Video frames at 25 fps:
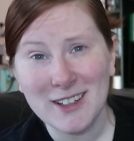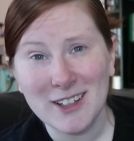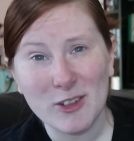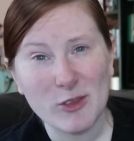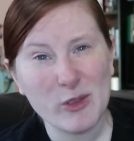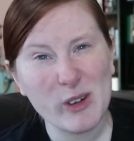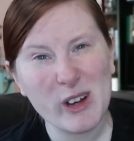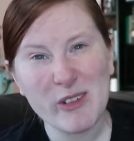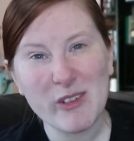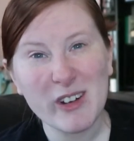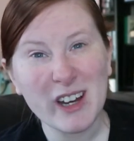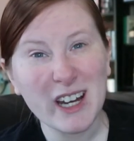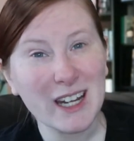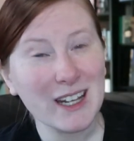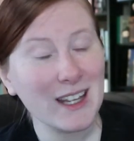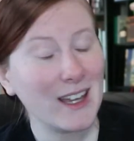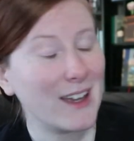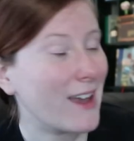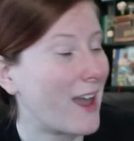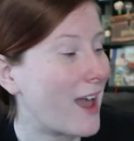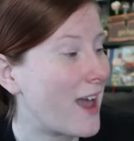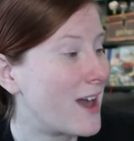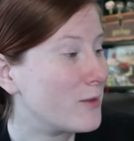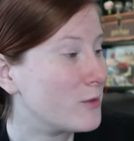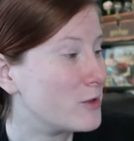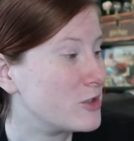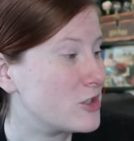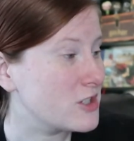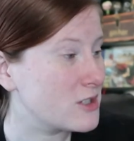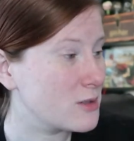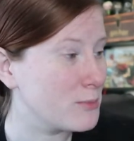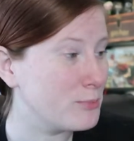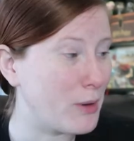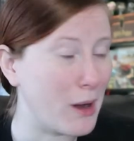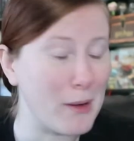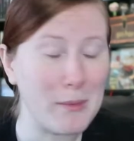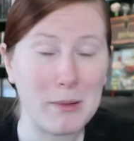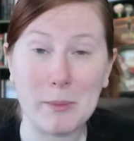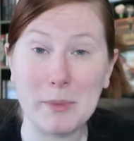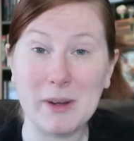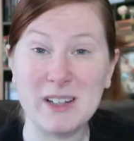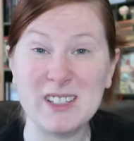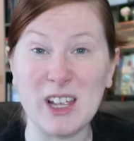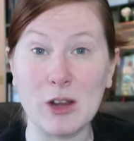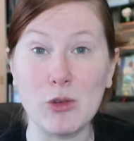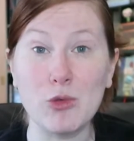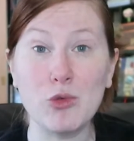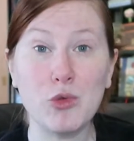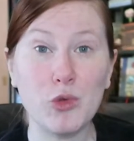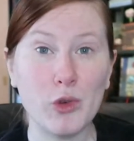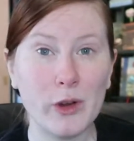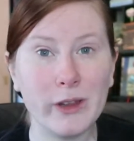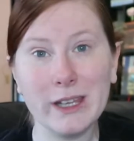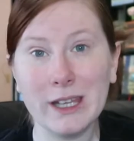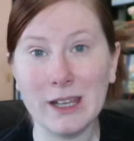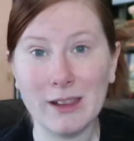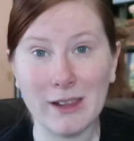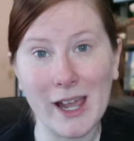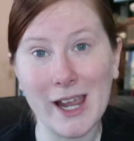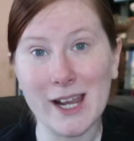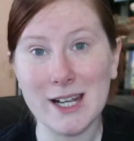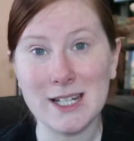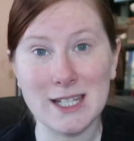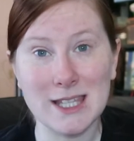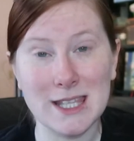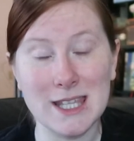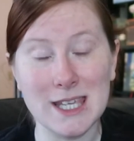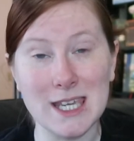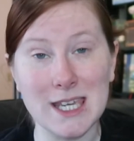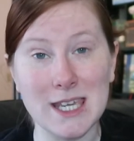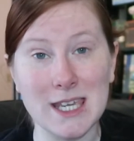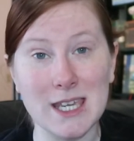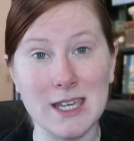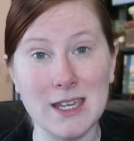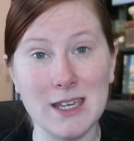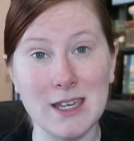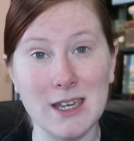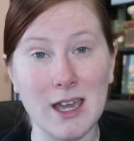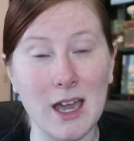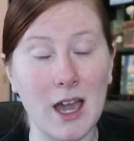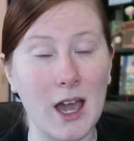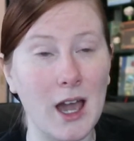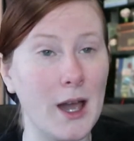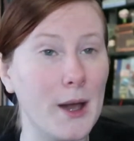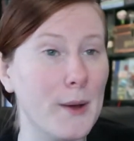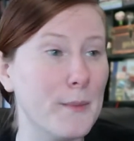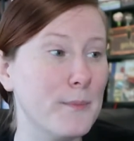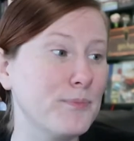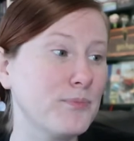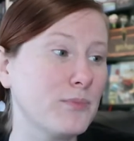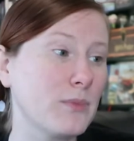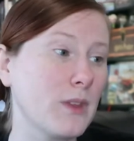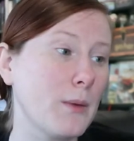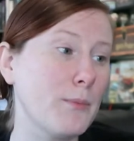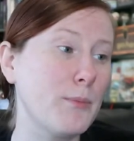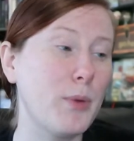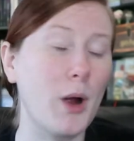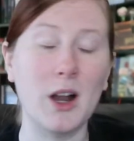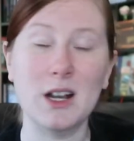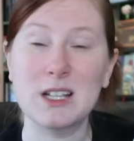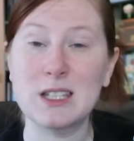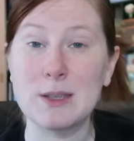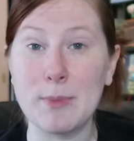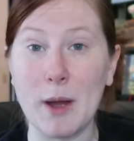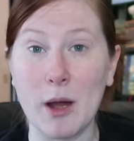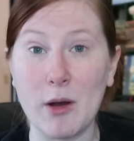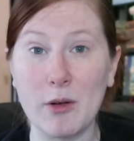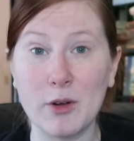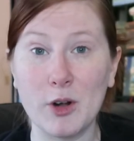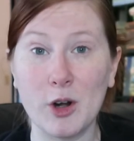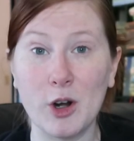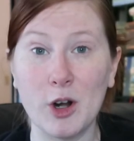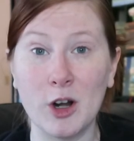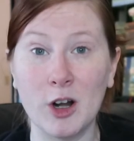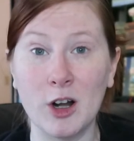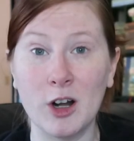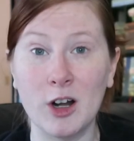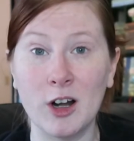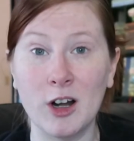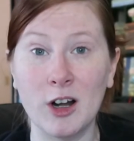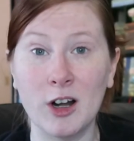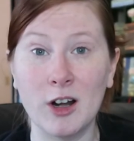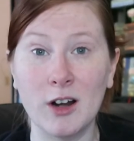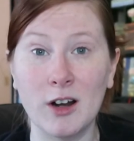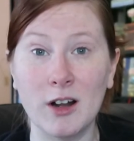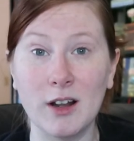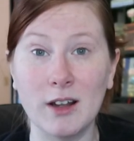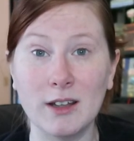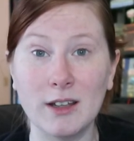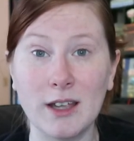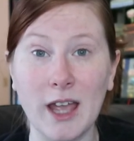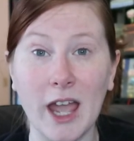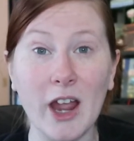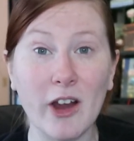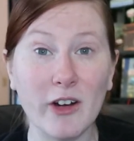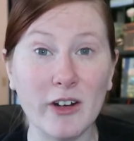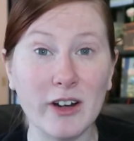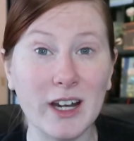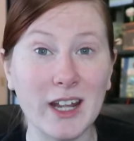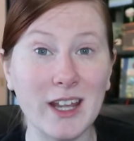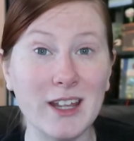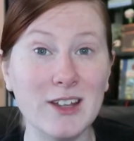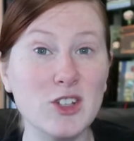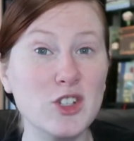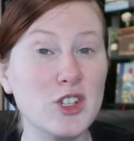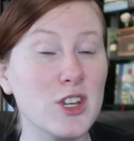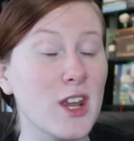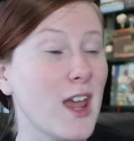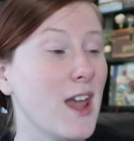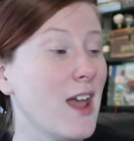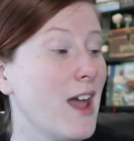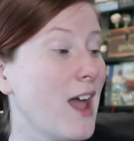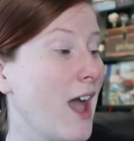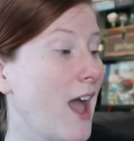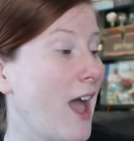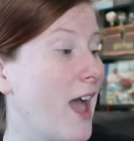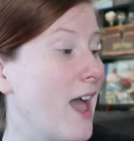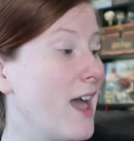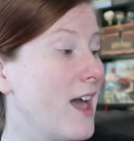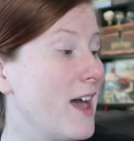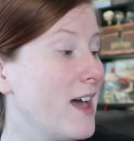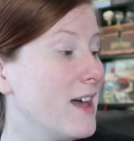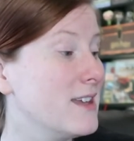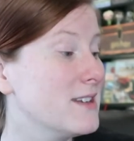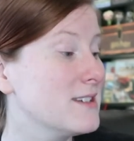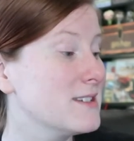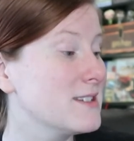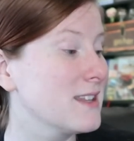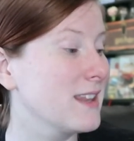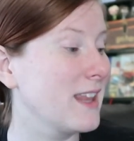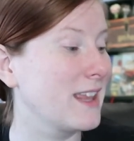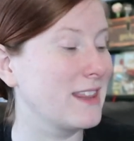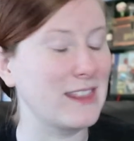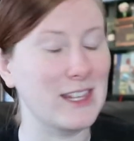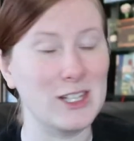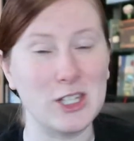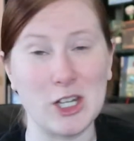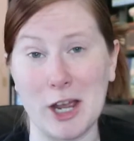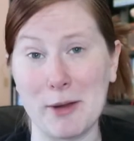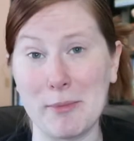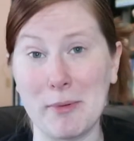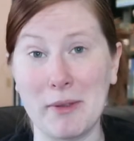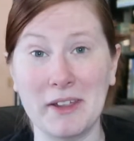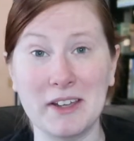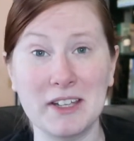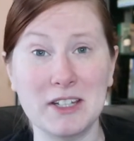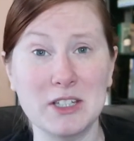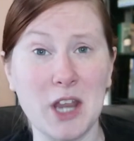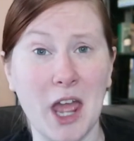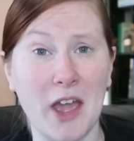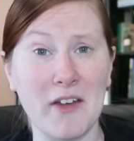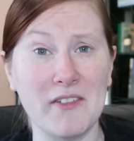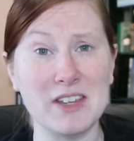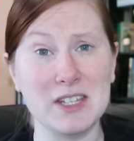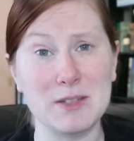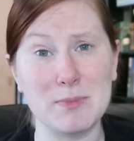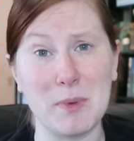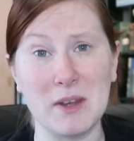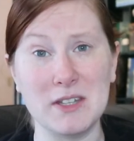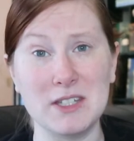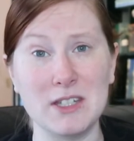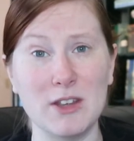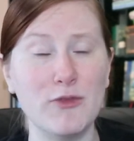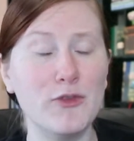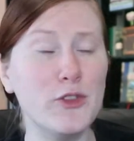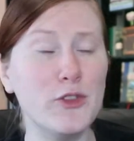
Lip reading: rereading again, which is a bummer because I really liked the parts about her heritage, and like they talk about like having spicy